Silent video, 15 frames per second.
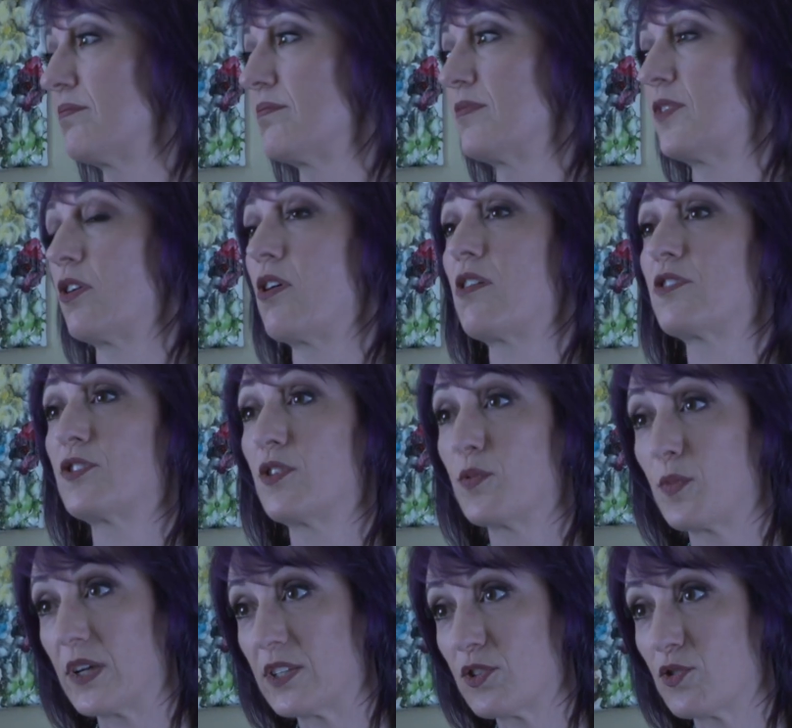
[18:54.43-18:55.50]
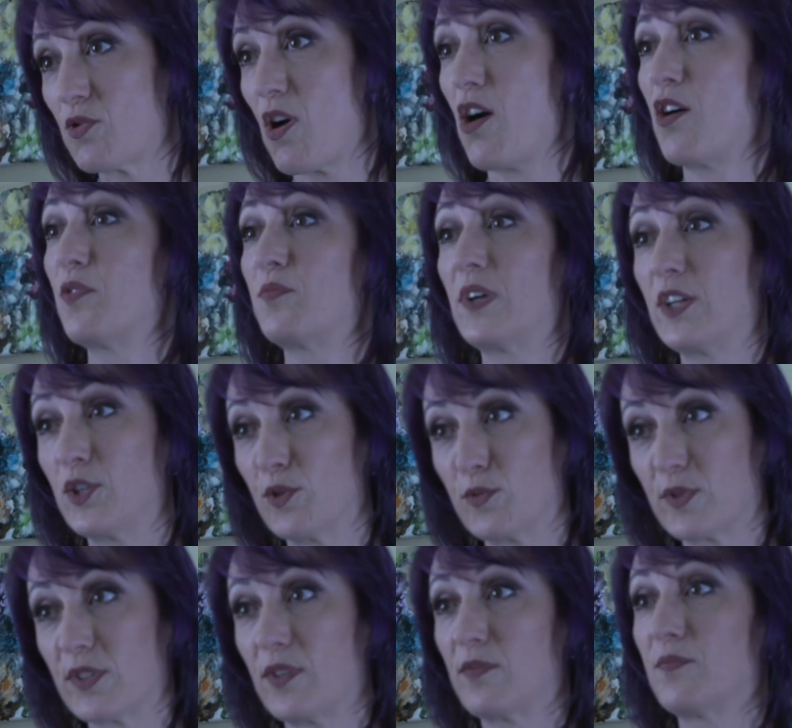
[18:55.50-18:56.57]
there are certain ways to draw them and
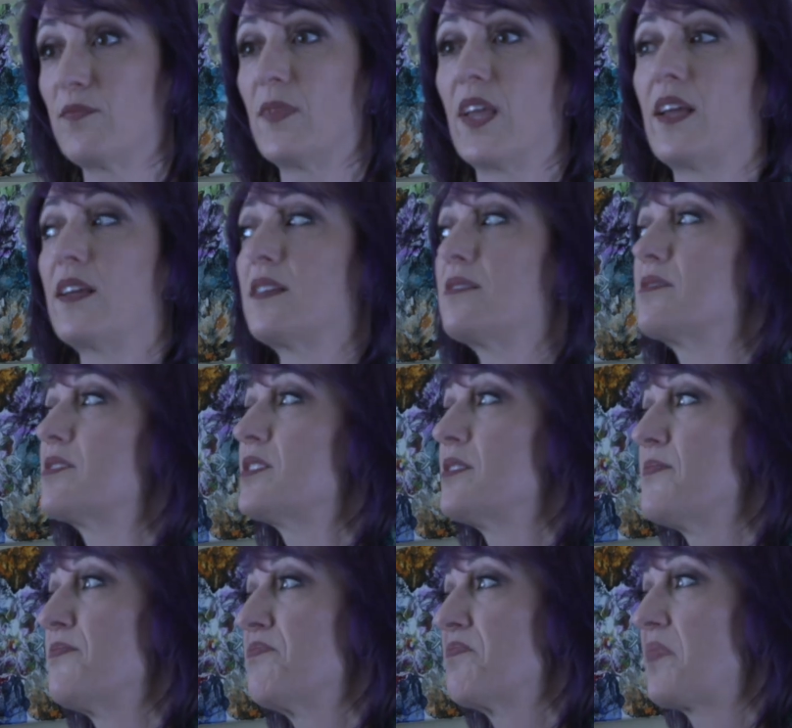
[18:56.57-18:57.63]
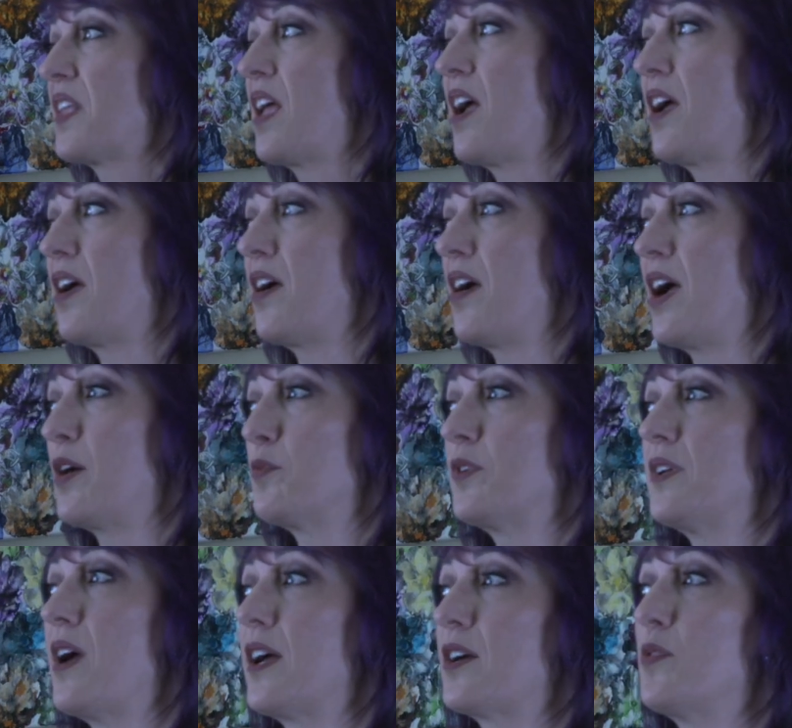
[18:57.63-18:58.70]
use them, and I would
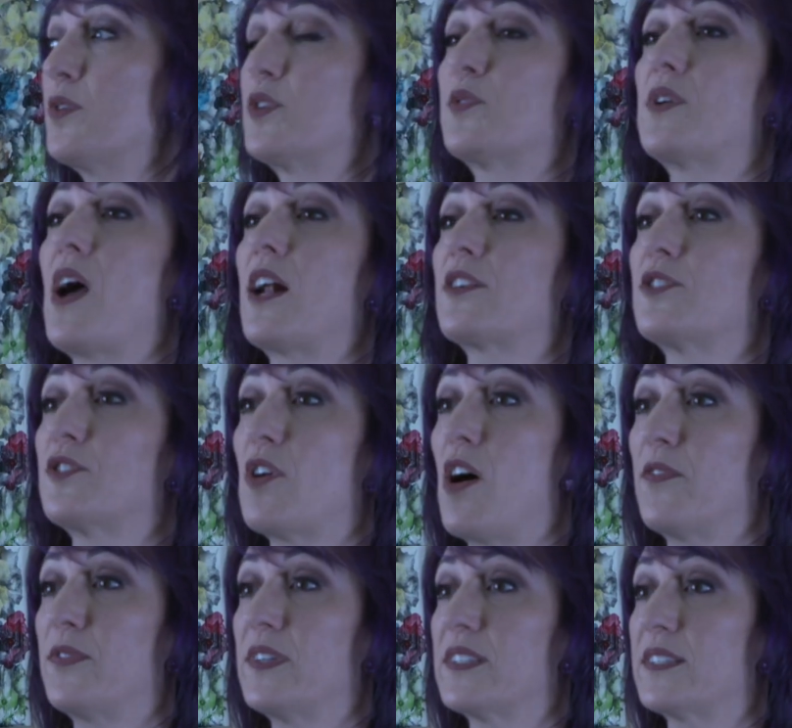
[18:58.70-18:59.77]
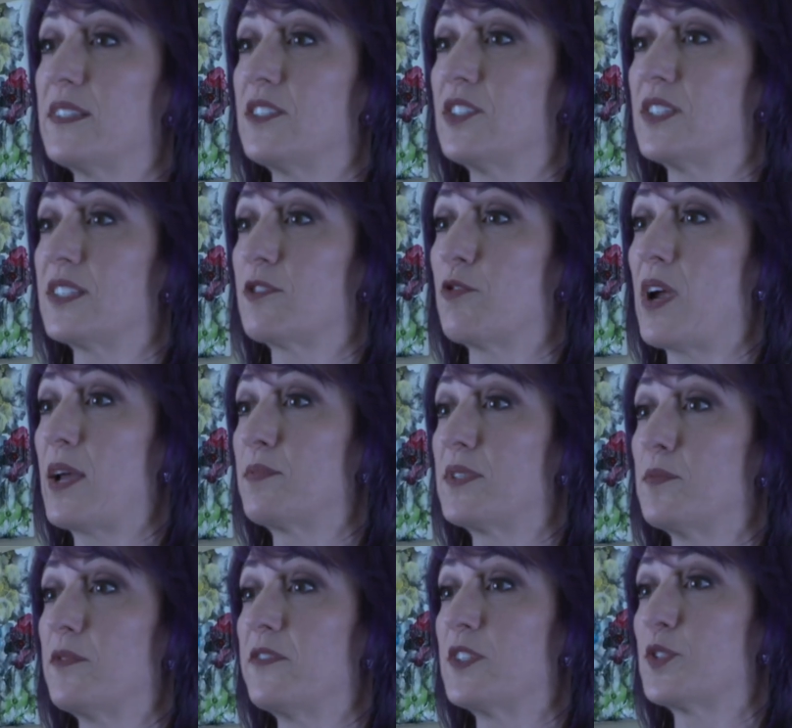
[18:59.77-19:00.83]
not go into a doctor's office and just grab
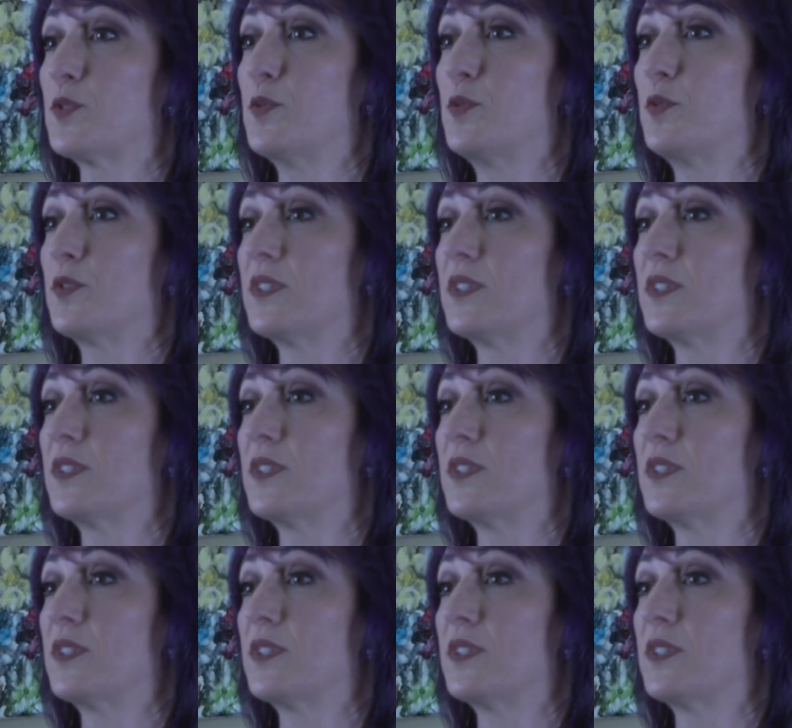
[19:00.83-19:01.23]
some of his tools